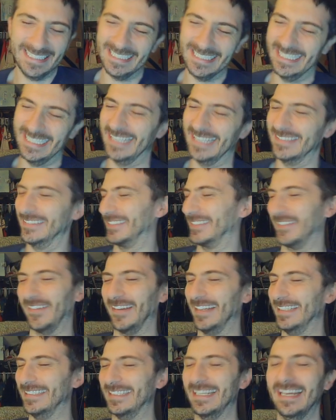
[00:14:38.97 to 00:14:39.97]
That was
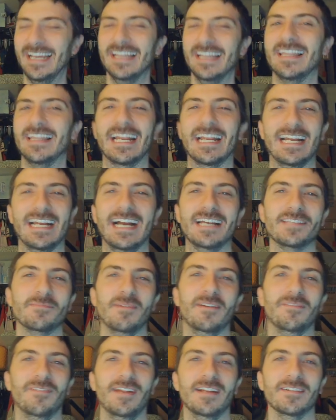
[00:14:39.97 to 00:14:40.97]
great. That guy's
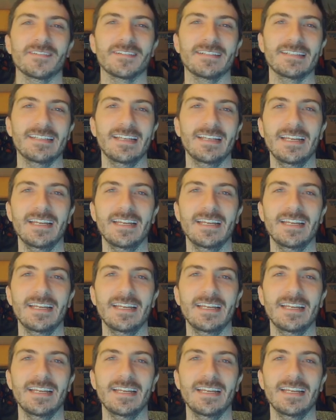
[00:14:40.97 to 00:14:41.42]
my favorite.